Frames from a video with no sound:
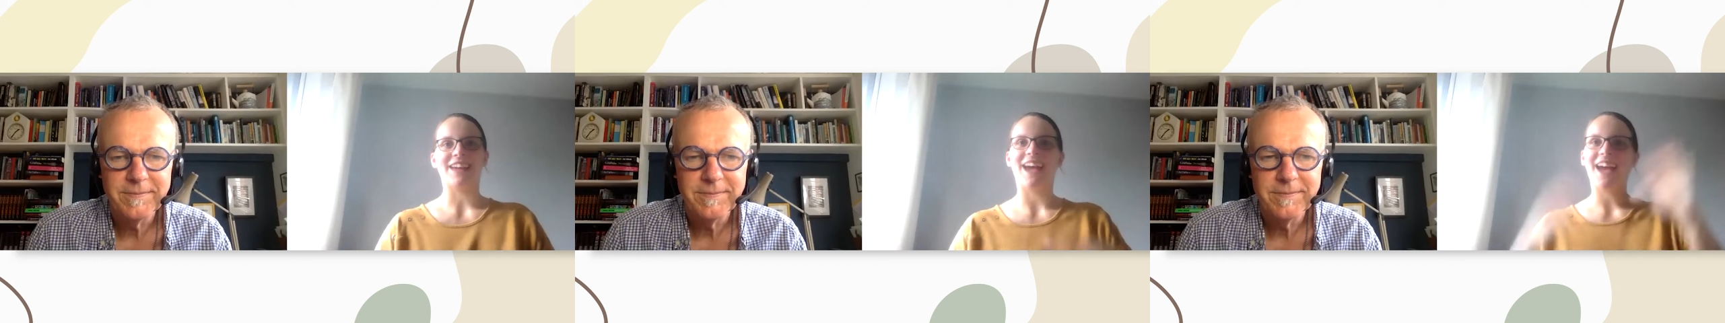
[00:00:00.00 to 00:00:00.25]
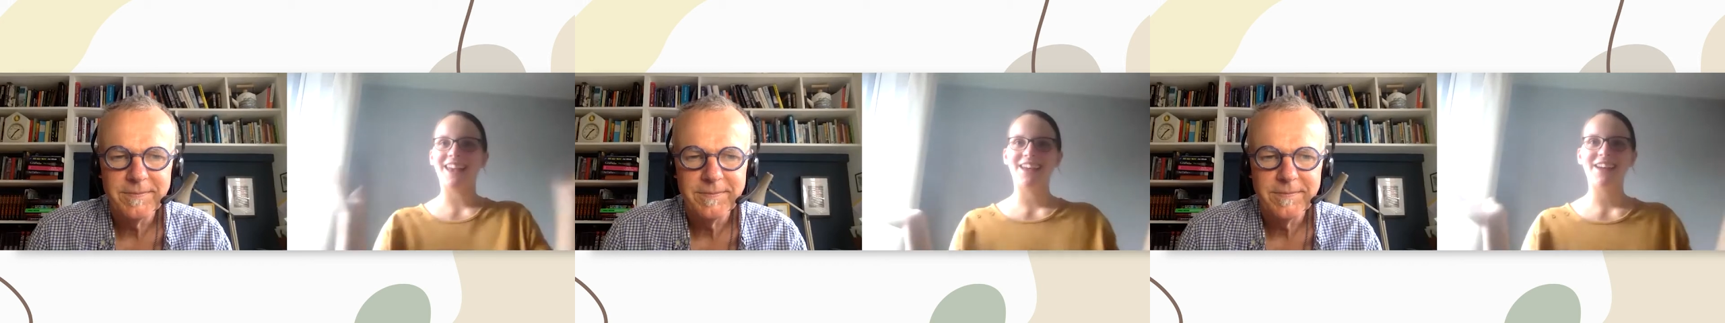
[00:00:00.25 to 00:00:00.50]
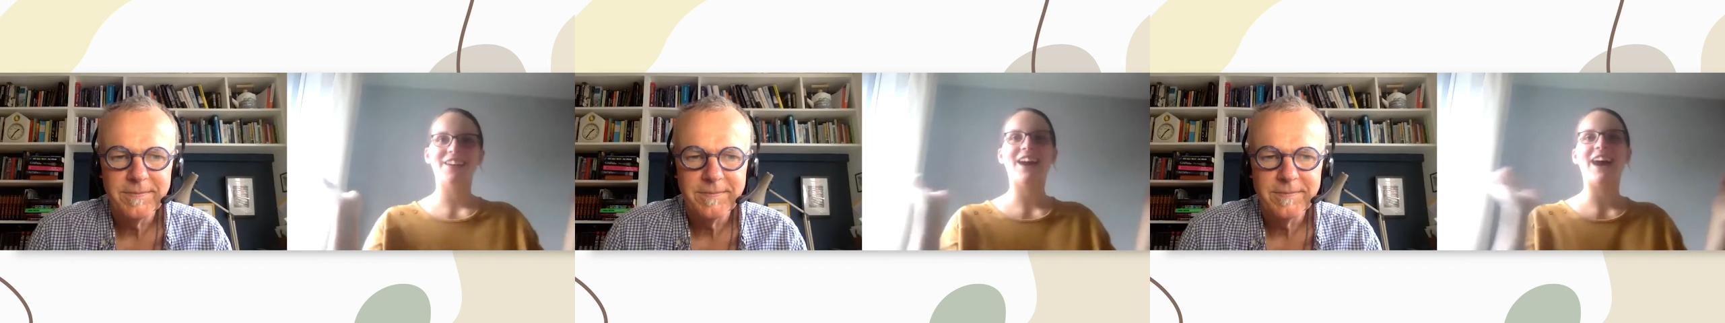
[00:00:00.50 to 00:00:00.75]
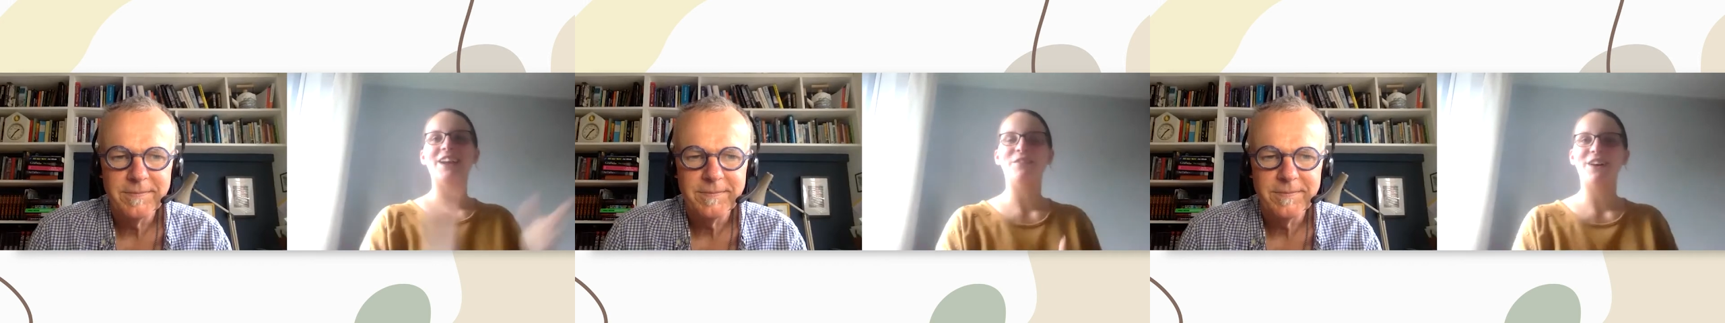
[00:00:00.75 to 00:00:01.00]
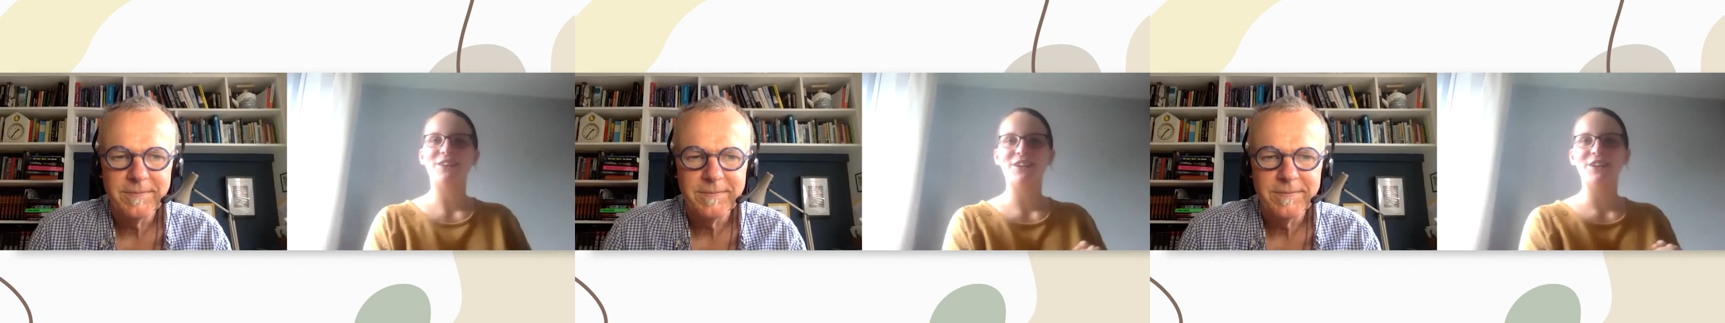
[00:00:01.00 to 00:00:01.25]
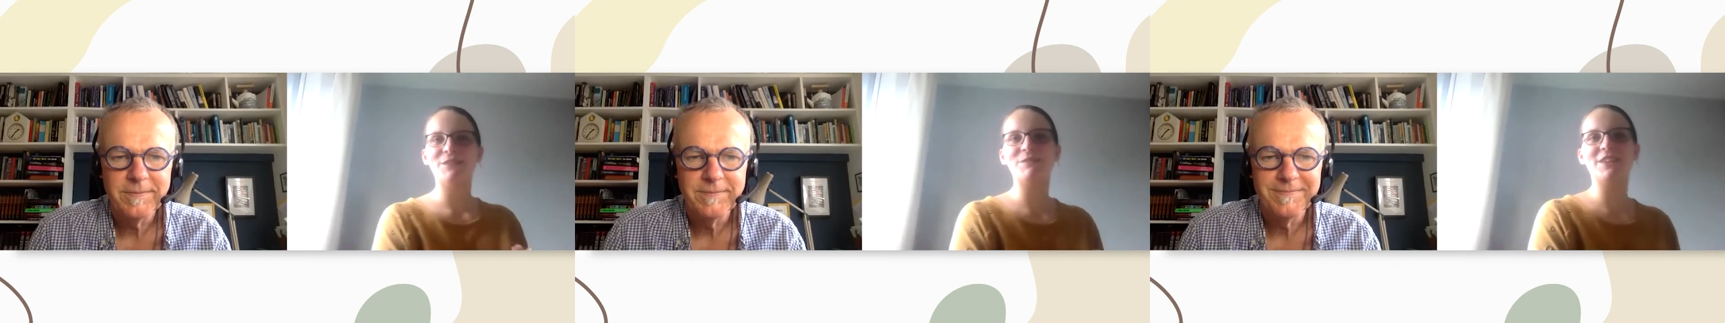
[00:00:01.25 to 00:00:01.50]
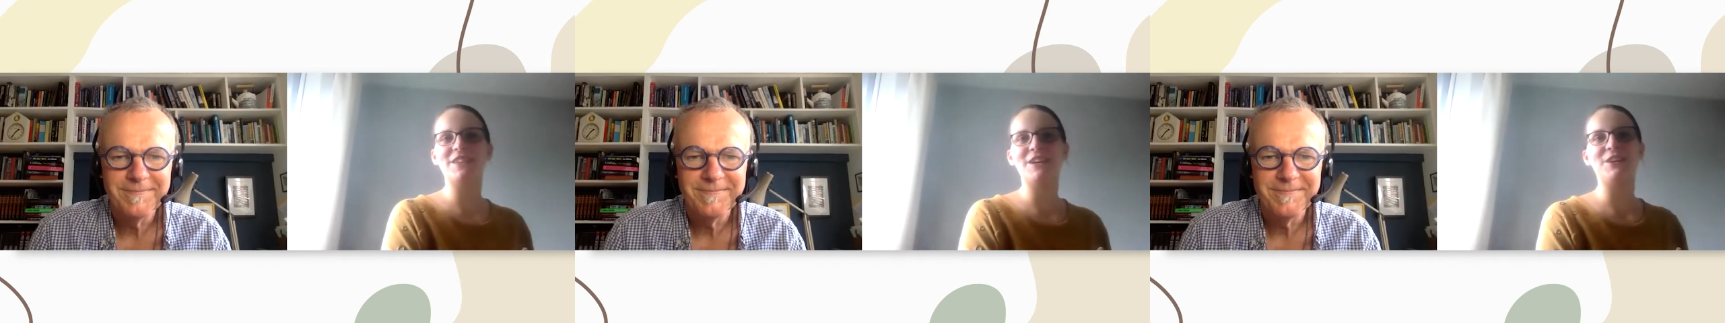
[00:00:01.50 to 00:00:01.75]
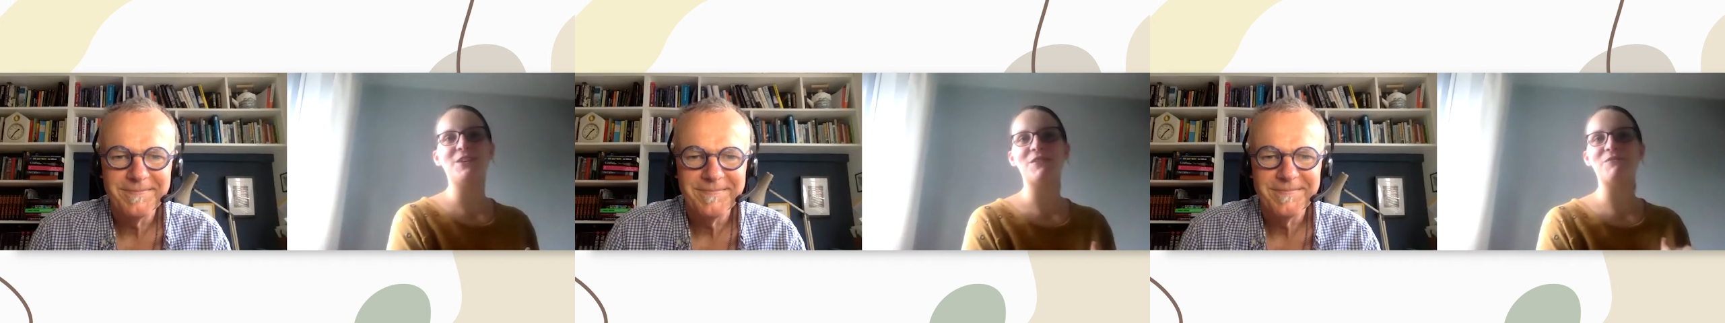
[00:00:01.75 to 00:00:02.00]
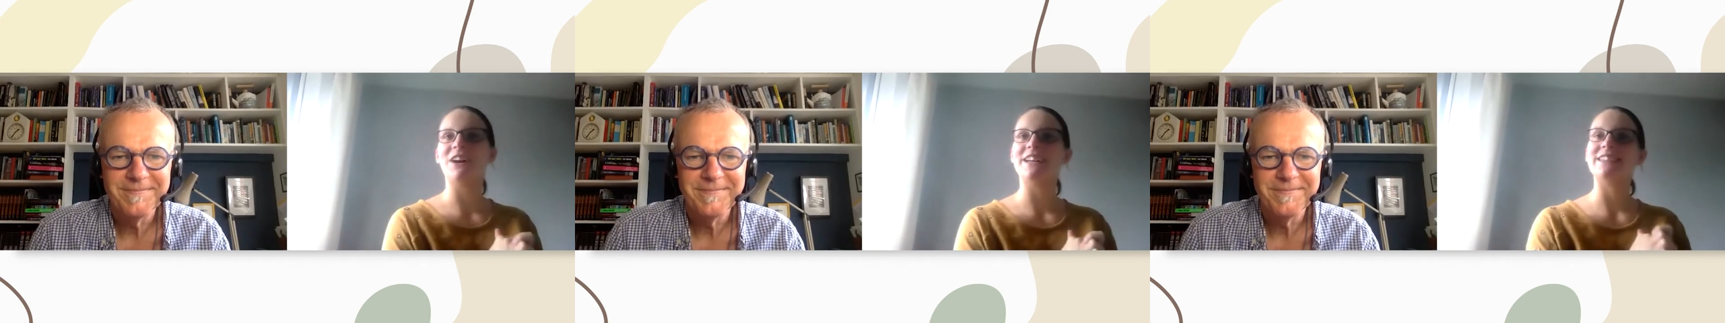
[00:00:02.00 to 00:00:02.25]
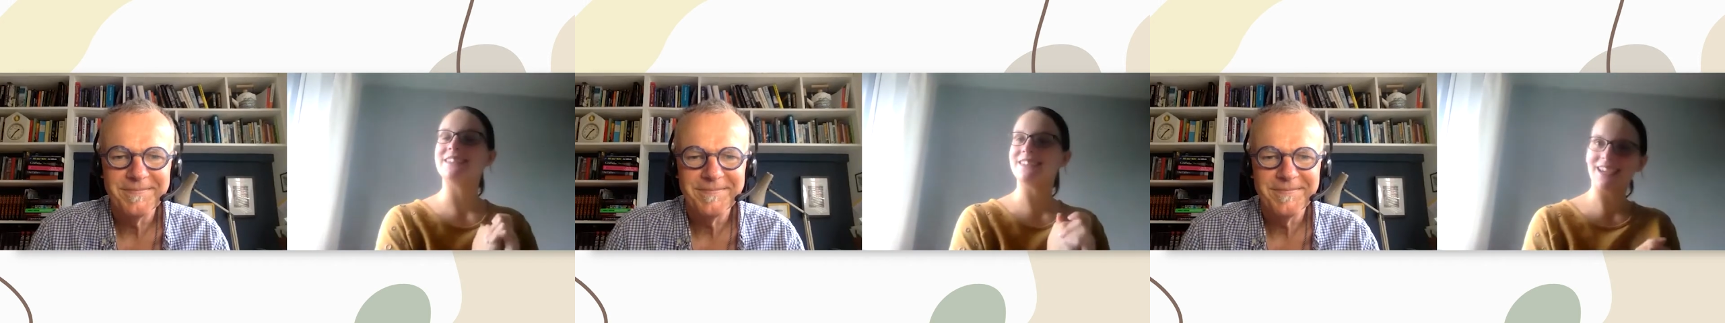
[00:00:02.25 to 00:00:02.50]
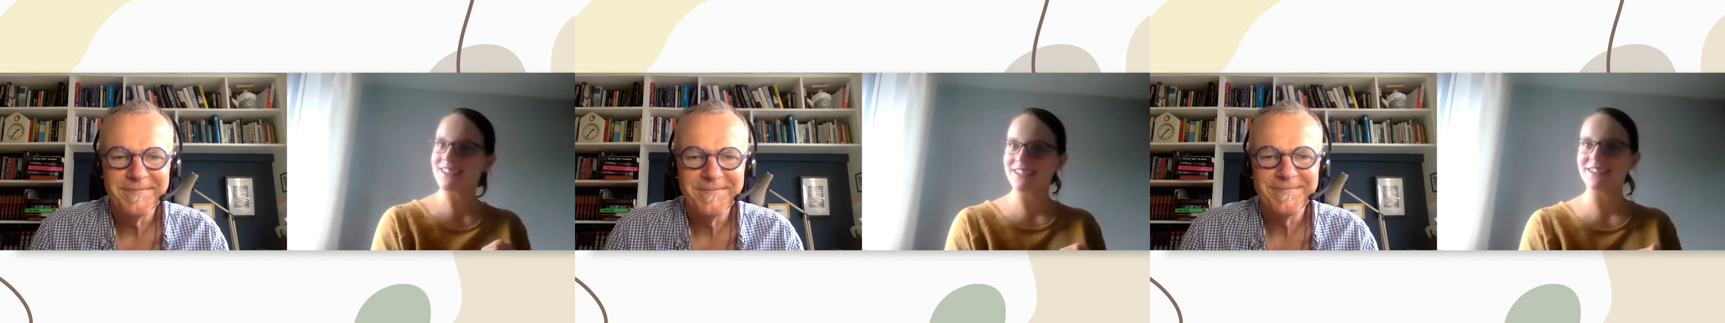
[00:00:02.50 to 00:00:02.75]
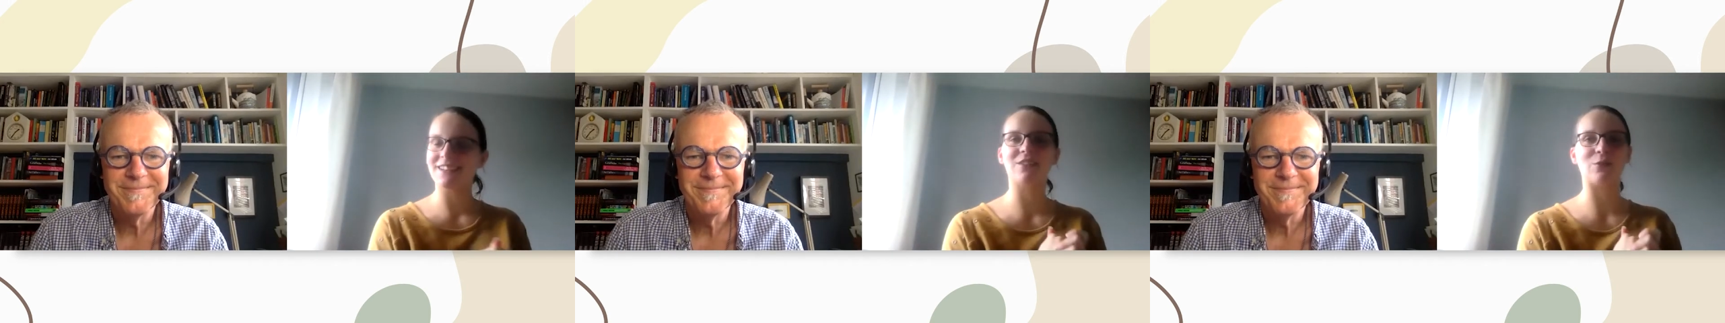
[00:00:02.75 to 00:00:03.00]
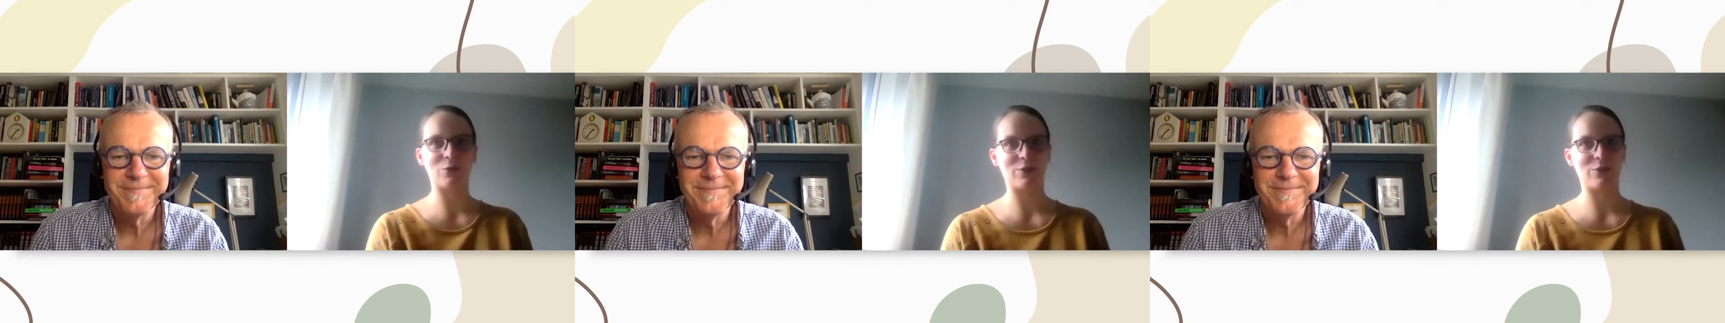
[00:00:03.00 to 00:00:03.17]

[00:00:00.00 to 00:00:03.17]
Speaker 1: Okay, hello and welcome to my second